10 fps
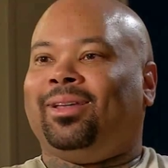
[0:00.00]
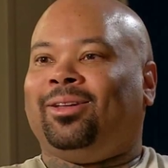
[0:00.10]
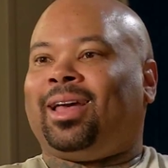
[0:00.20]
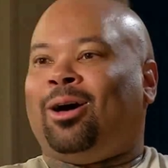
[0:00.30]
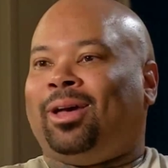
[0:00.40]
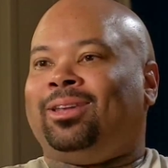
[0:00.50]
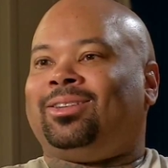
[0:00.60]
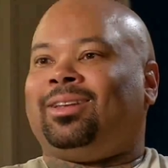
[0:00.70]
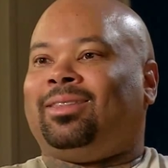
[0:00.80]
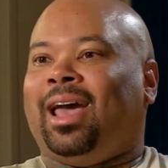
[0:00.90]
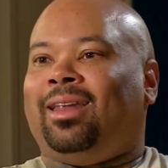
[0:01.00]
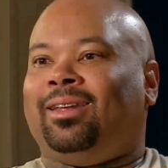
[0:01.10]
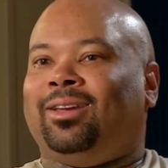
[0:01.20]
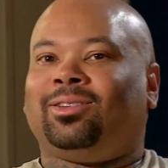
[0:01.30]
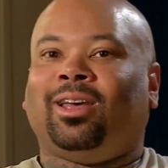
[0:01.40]
Look how innocent that
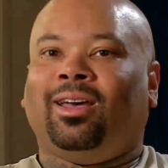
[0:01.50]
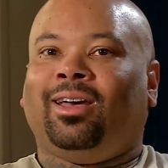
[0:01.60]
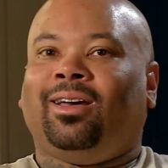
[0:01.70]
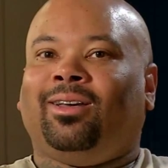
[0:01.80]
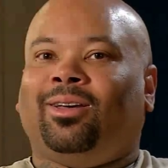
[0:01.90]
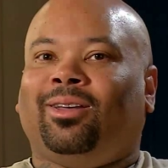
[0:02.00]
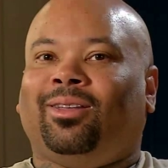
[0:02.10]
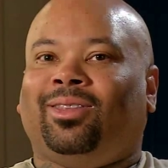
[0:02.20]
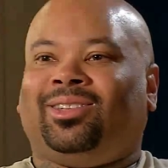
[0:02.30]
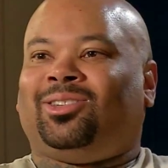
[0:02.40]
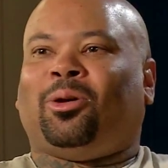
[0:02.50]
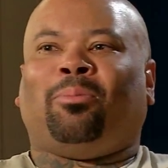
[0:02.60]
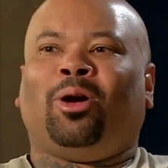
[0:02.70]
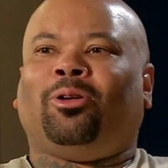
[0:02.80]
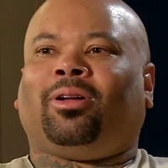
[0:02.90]
is. This is a
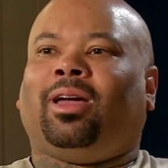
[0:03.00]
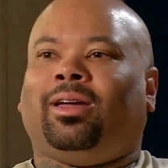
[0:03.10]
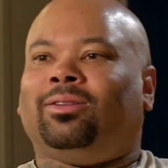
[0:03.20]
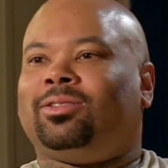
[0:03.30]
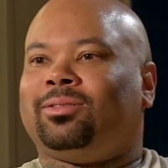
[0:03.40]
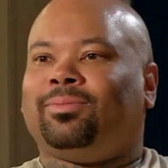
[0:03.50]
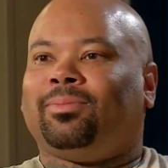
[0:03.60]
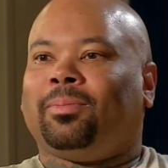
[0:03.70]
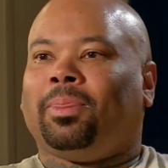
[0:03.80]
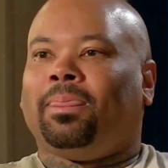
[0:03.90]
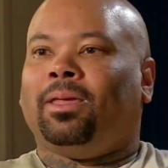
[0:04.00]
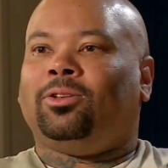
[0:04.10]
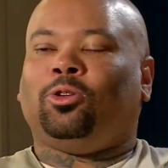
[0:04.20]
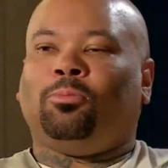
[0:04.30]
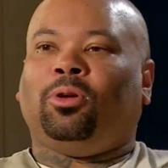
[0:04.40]
murder case.
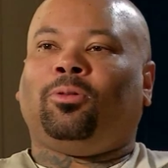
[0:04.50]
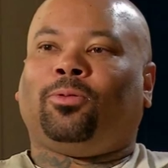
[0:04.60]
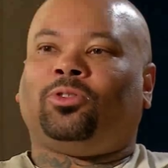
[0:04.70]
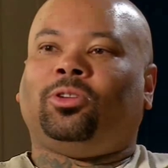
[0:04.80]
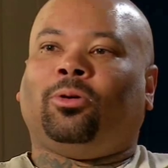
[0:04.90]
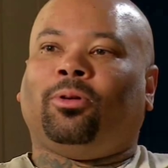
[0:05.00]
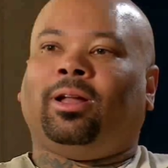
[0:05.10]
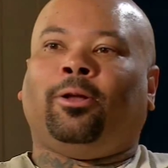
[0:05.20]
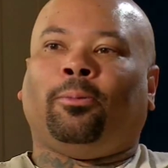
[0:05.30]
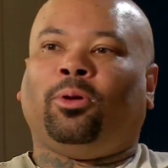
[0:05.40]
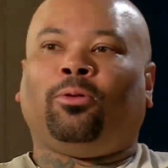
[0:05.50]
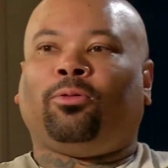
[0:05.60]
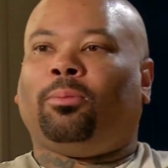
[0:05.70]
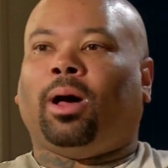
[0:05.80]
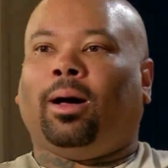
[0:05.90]
2 beautiful children and their
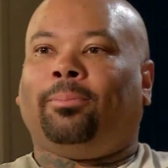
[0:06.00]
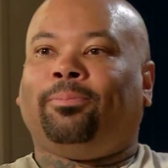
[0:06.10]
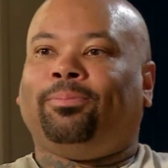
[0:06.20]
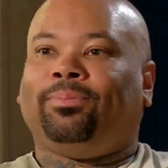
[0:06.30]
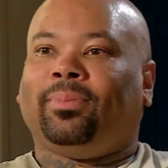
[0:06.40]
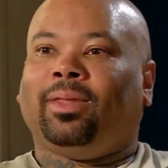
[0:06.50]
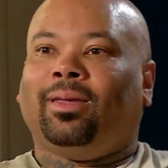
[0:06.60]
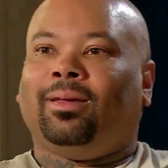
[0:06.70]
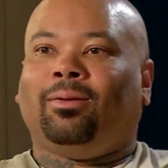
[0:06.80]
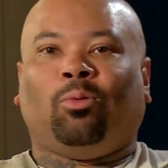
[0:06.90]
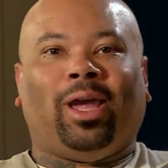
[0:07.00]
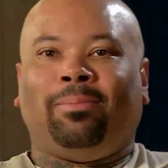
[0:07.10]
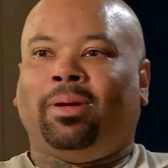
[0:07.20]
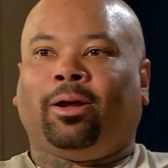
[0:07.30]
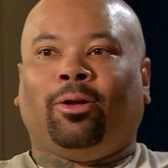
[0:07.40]
beautiful mom. Way
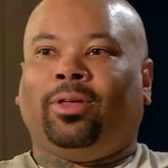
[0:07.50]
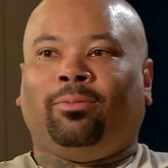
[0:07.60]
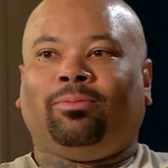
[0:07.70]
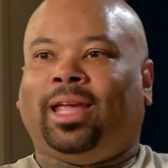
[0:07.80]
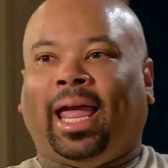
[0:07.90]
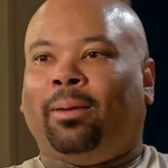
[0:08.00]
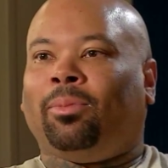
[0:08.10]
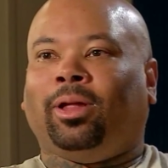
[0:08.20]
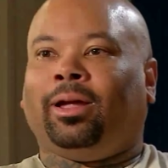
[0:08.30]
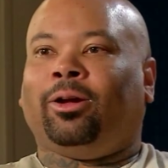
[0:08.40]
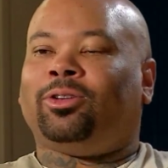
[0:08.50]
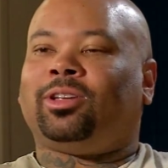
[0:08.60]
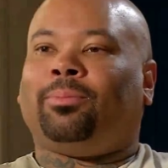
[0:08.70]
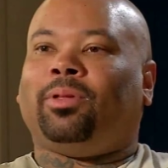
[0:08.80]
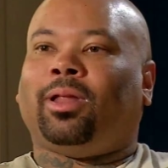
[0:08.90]
bigger than gambling or
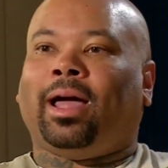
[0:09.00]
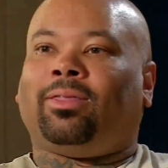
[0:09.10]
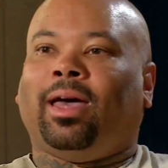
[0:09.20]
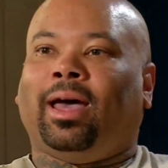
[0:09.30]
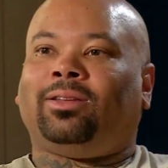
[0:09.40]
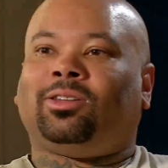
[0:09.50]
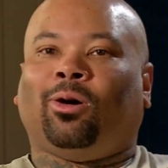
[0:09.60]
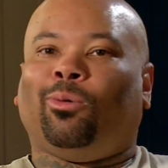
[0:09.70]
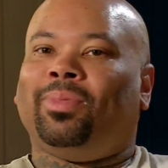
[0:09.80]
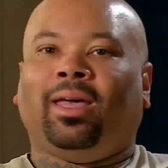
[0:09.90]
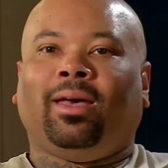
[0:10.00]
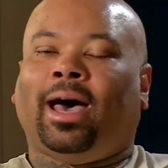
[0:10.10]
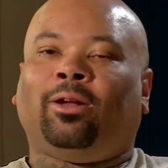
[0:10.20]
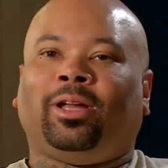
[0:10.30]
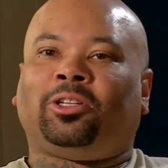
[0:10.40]
something like that. So
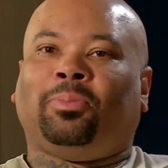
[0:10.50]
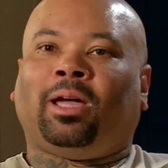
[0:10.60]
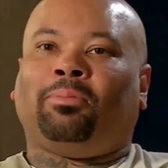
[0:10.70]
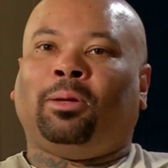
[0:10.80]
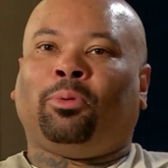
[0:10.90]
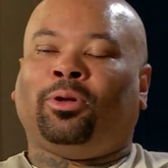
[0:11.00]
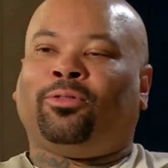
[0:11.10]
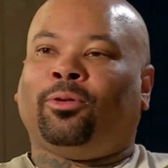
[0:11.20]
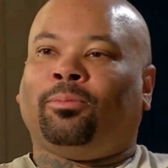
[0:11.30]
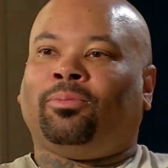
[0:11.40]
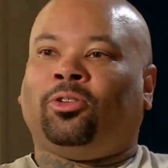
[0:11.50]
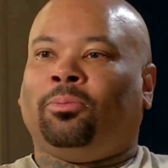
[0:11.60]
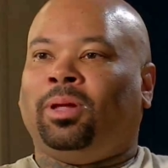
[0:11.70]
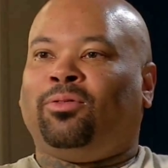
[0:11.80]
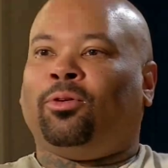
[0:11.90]
I don't expect people to
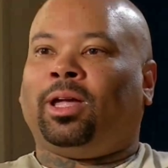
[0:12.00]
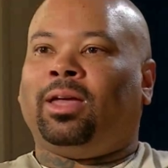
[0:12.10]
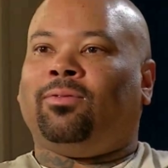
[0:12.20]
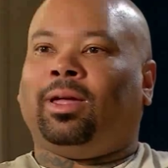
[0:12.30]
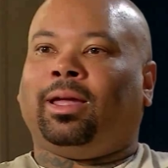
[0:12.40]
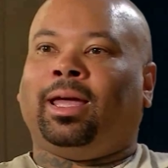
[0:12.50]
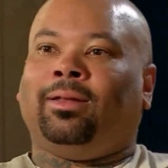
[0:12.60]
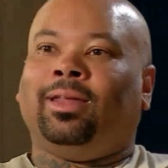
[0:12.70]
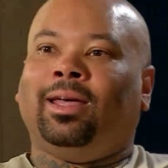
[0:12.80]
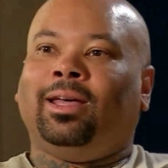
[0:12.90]
be forgiving and